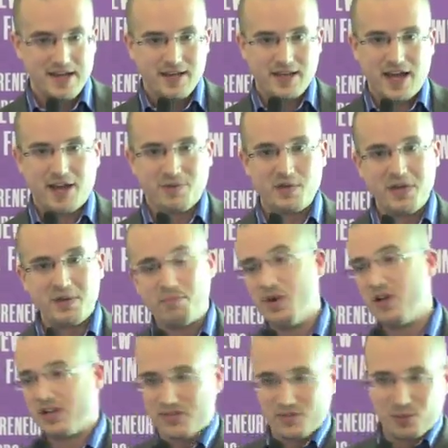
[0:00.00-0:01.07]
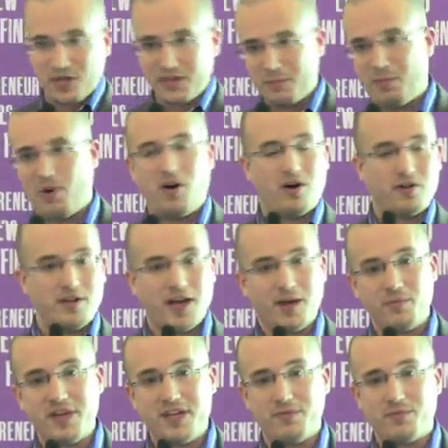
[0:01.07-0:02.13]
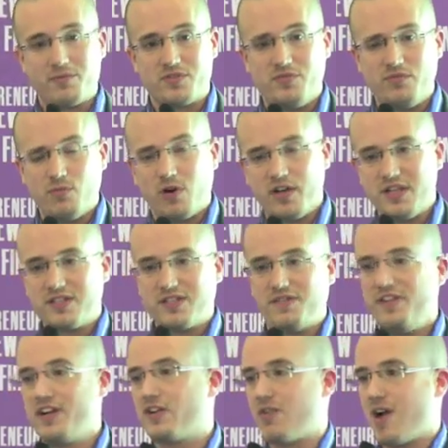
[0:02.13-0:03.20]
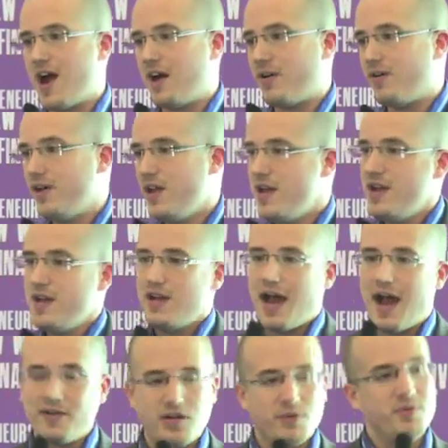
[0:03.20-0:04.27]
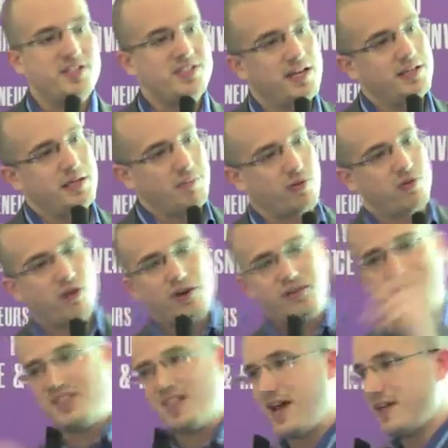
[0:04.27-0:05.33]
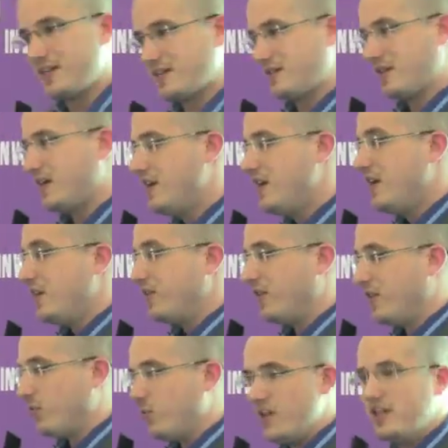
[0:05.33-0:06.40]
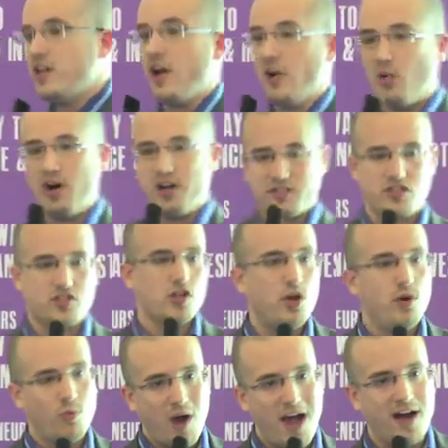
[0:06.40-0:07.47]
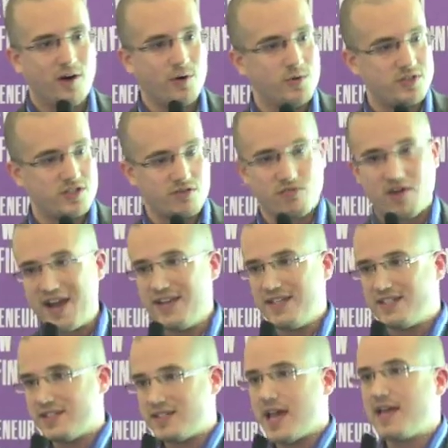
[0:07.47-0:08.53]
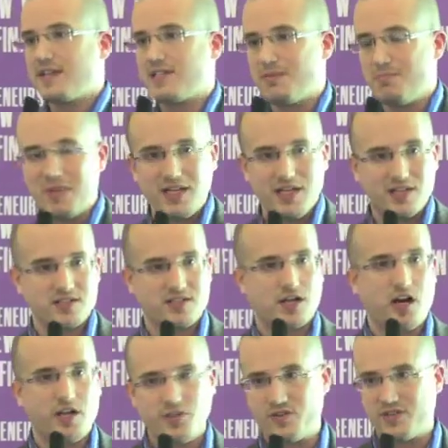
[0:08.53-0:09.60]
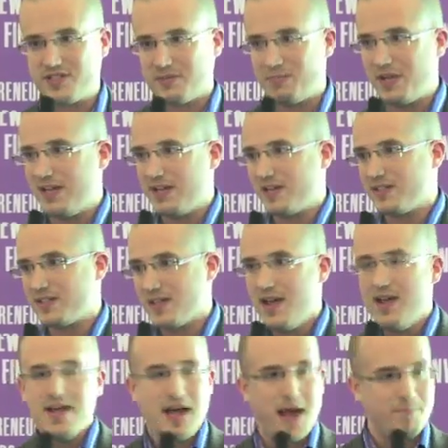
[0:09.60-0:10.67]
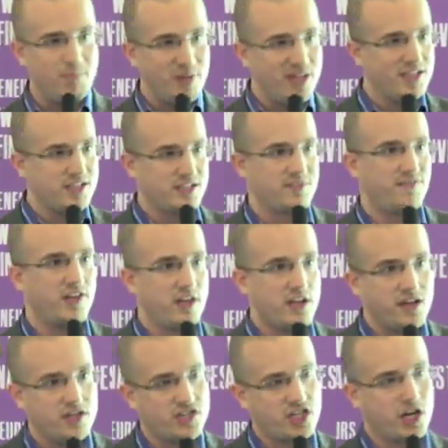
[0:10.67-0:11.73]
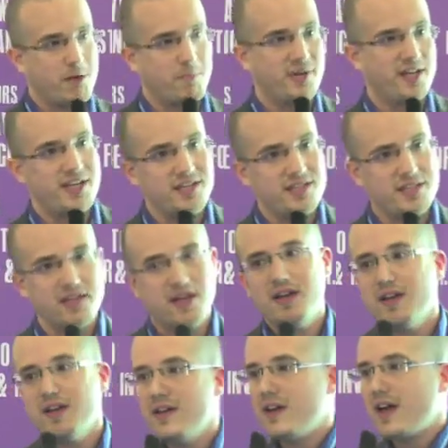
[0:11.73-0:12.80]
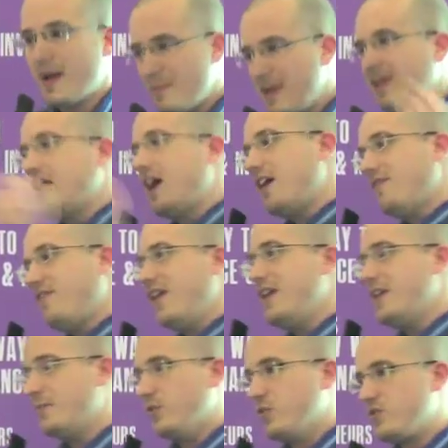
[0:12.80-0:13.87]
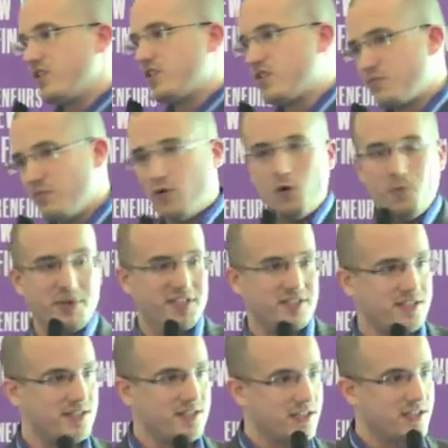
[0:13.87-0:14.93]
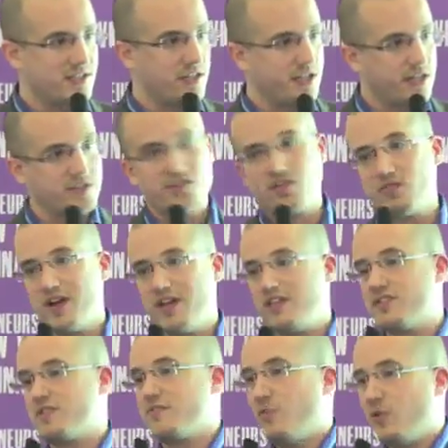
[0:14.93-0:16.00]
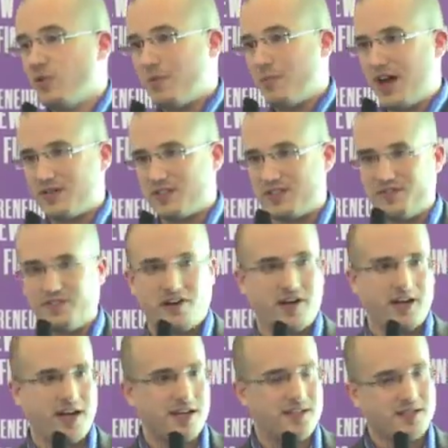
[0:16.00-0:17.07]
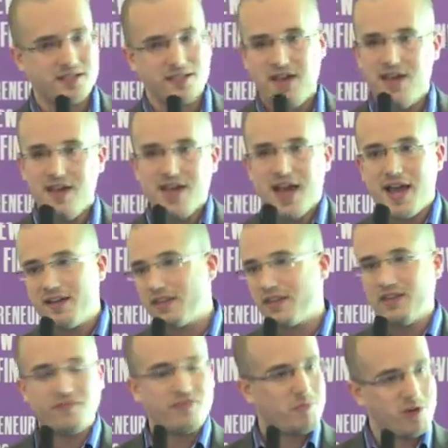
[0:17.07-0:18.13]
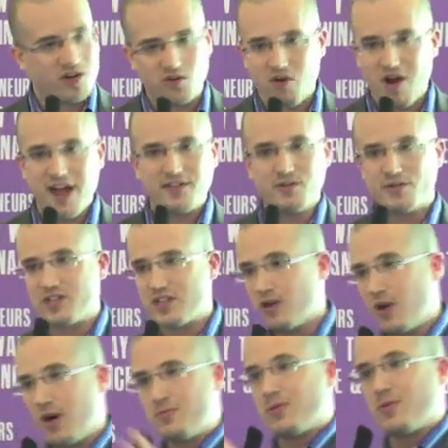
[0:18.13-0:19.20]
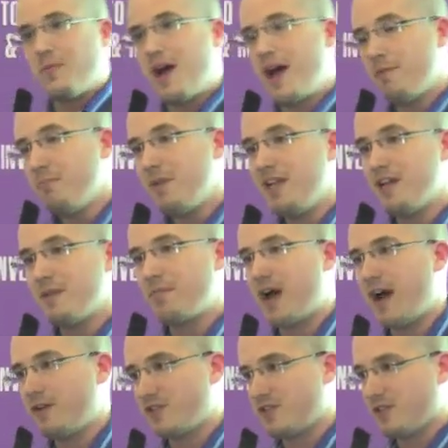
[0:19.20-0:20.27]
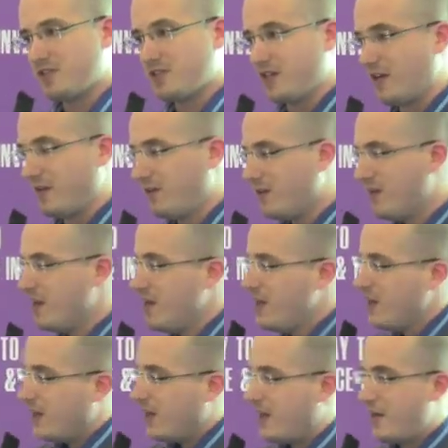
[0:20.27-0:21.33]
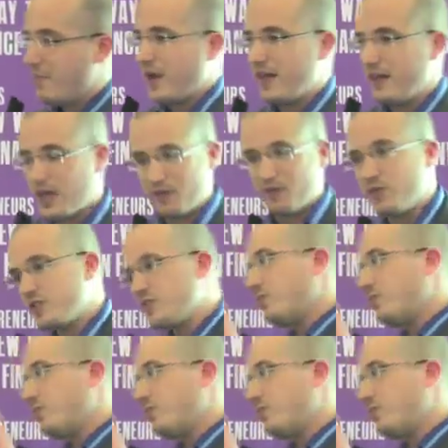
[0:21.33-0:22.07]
and we put us all in a pot, and we wanted to figure out how can we take the process that we know works so well to raise tens of millions, hundreds of millions, and billions for large companies, and make that available to small businesses looking to raise small amounts of finance, anything from $1,000 or so up to about £1 million or so. And that was